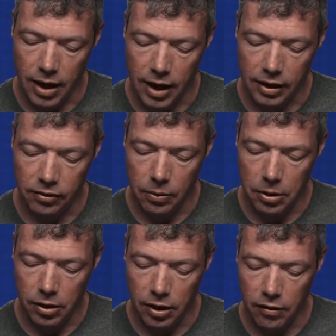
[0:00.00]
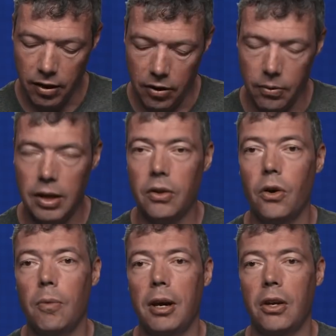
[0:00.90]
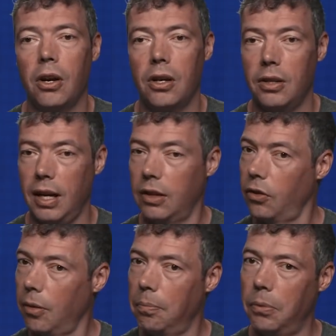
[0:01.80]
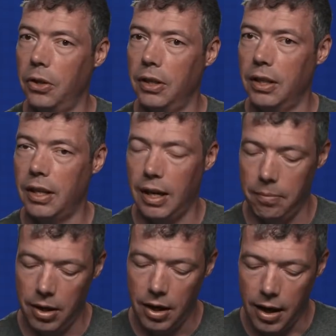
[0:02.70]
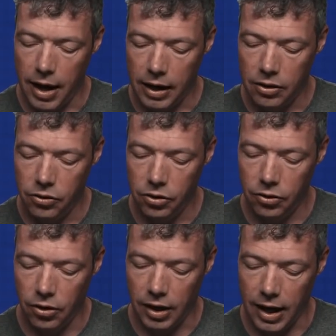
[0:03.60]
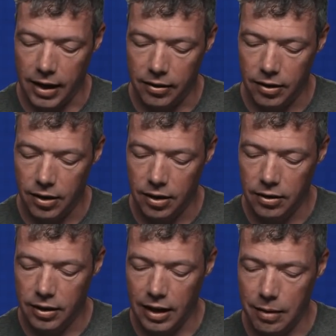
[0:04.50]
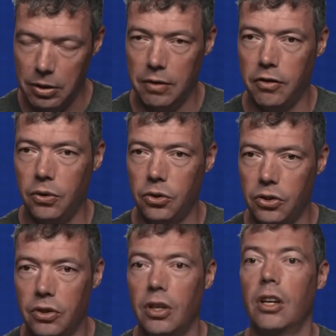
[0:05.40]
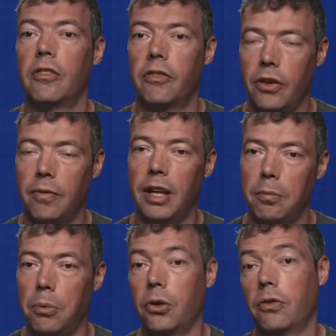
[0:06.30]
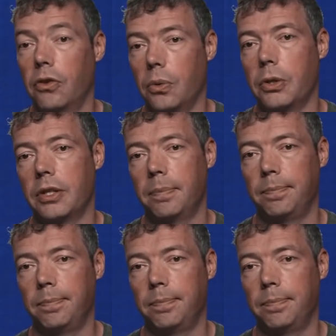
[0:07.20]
I can say, well, if I already know my current at some point in time, I can just look at the time evolution from that point forward.